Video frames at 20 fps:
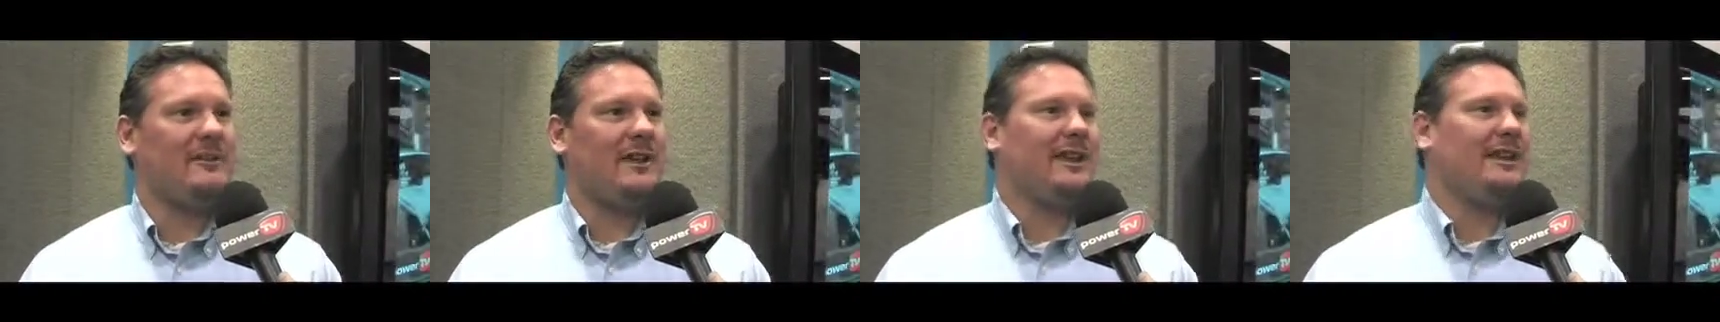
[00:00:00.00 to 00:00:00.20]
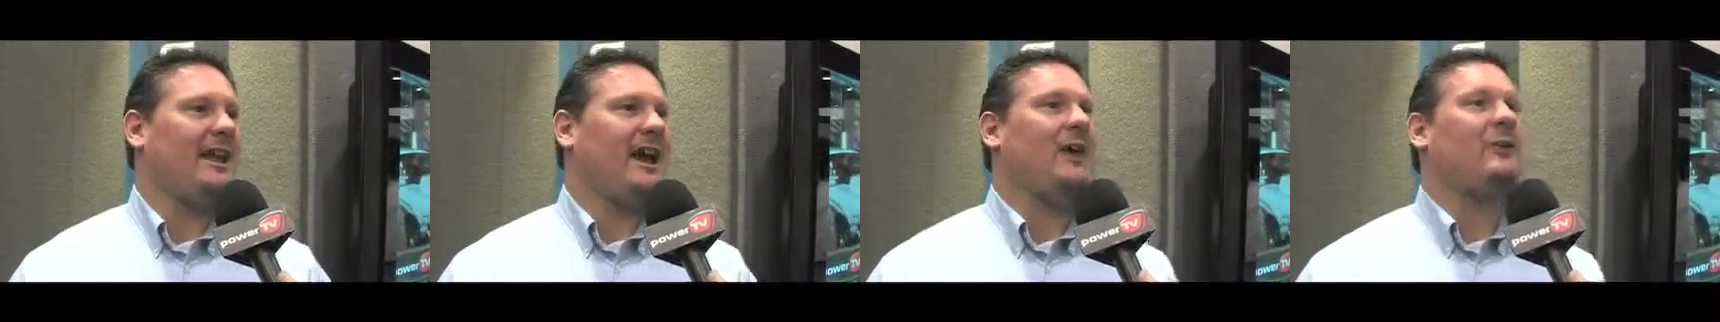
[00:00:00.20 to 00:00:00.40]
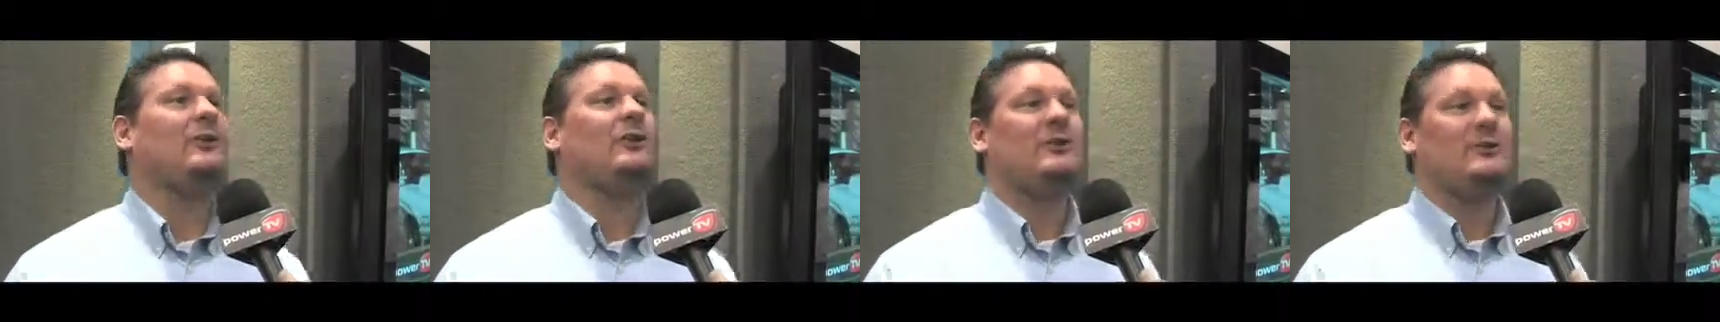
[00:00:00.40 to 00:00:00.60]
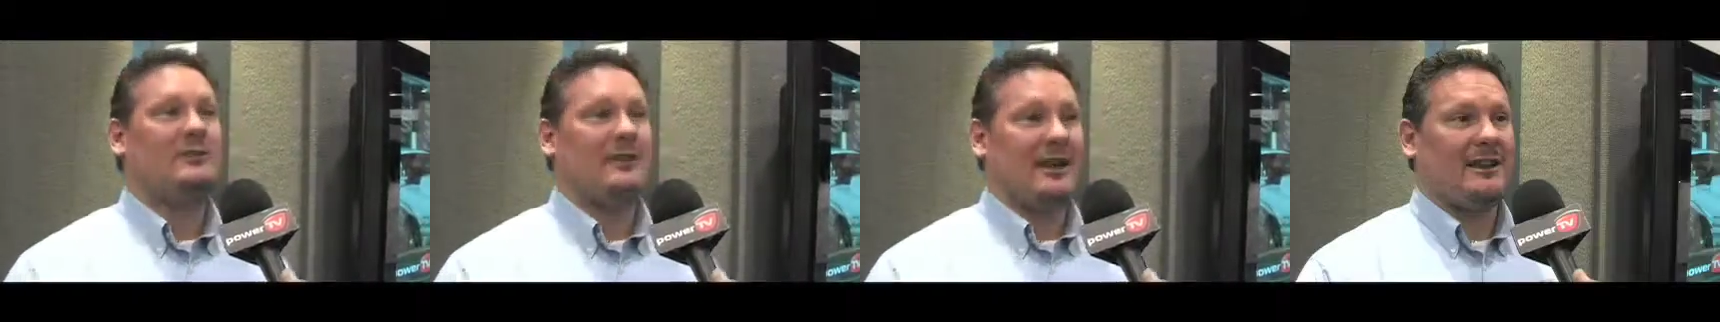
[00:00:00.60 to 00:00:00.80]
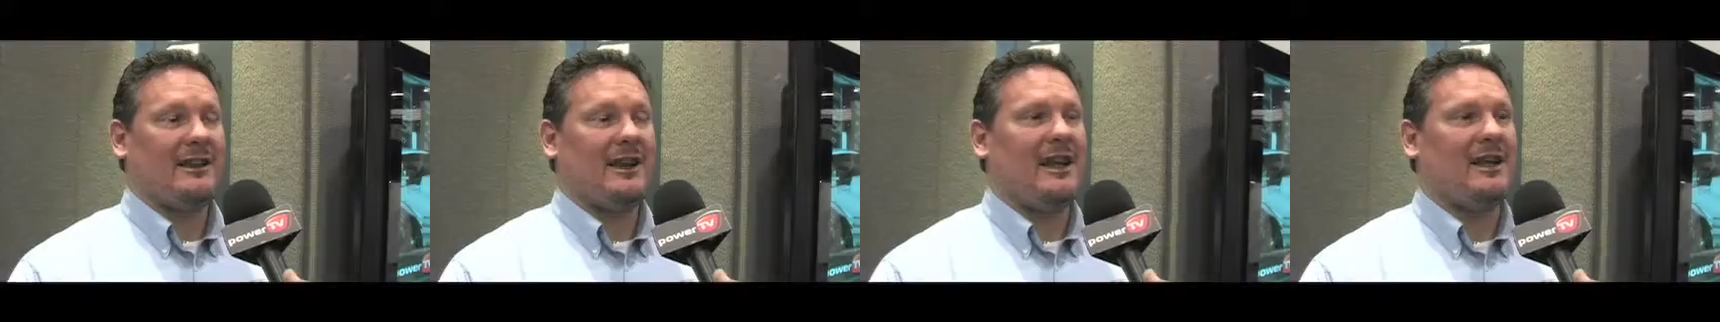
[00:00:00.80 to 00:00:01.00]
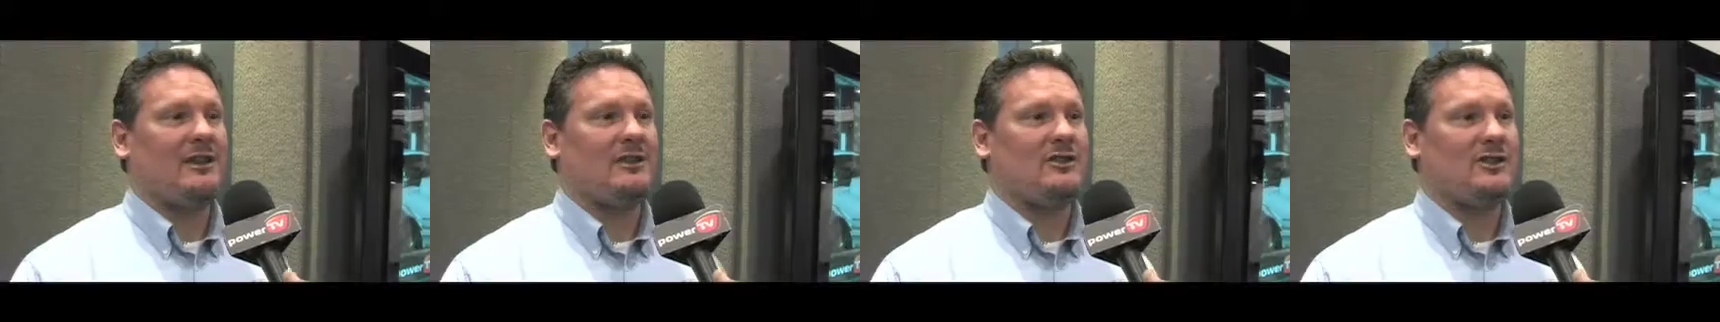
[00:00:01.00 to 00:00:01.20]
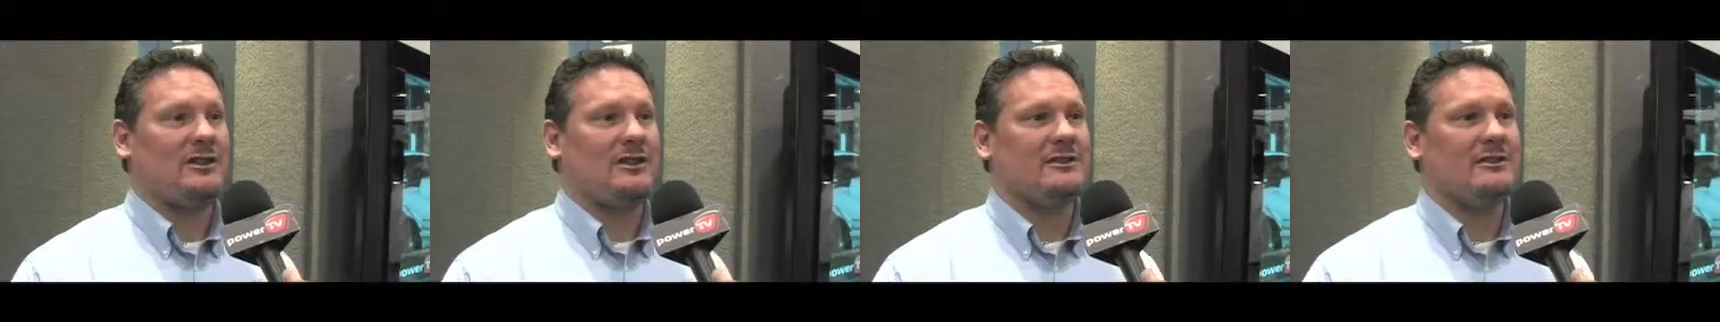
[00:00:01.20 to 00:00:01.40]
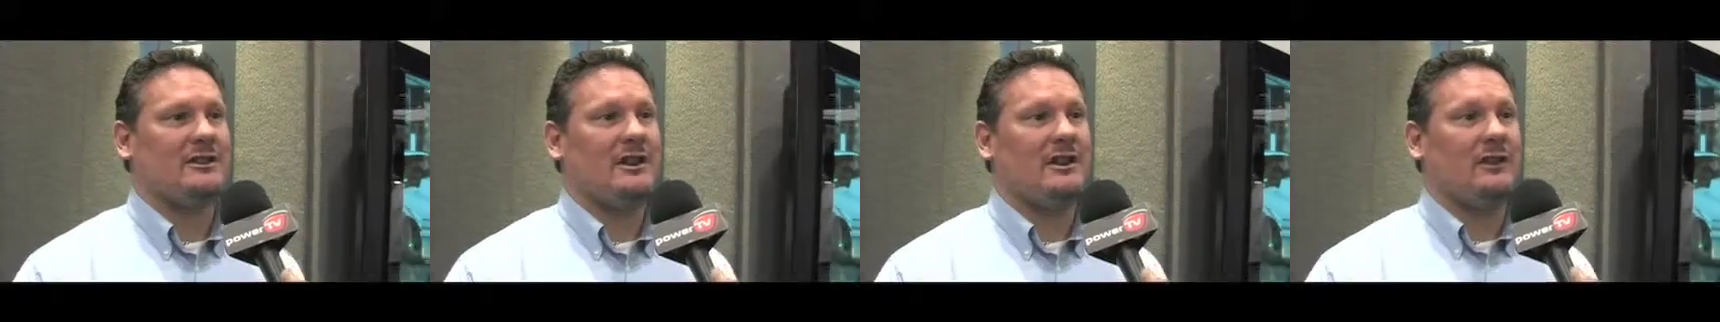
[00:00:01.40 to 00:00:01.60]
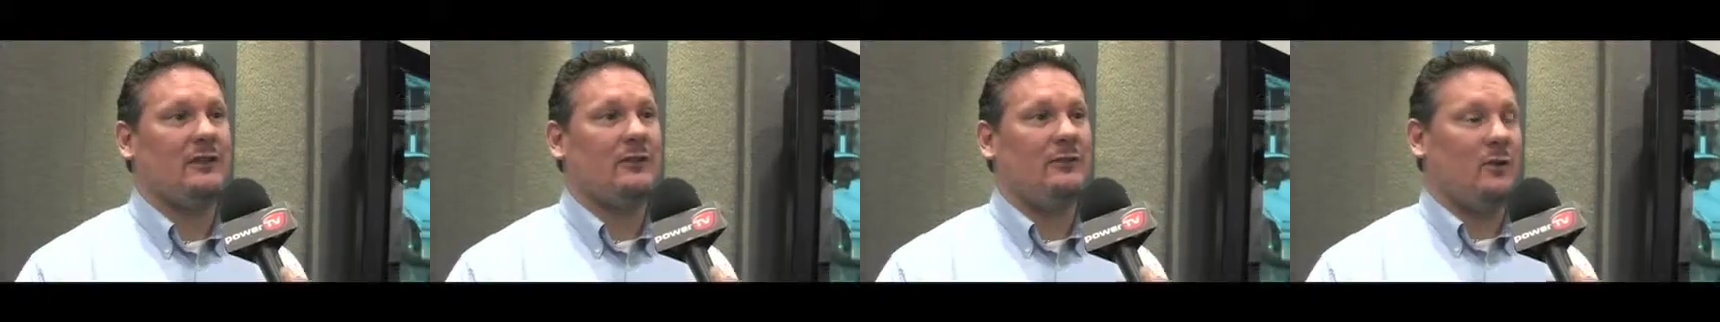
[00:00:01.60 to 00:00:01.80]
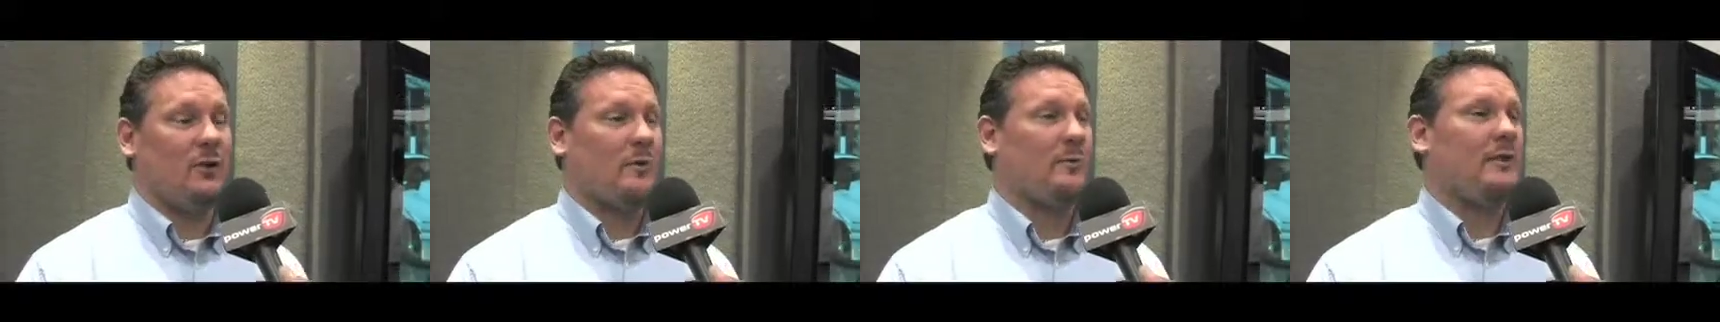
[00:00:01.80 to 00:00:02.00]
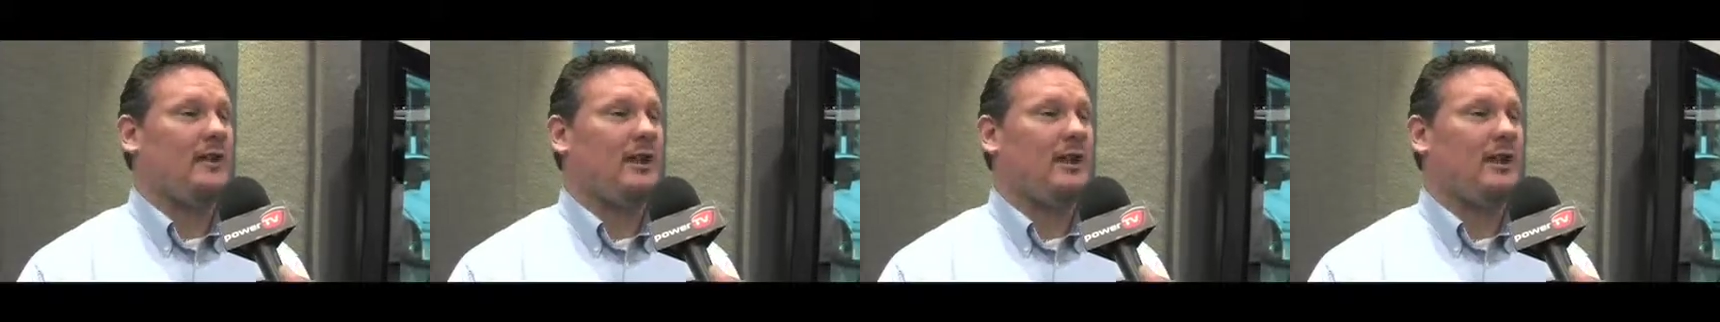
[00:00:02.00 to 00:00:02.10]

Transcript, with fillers: And now the new technology is here in the form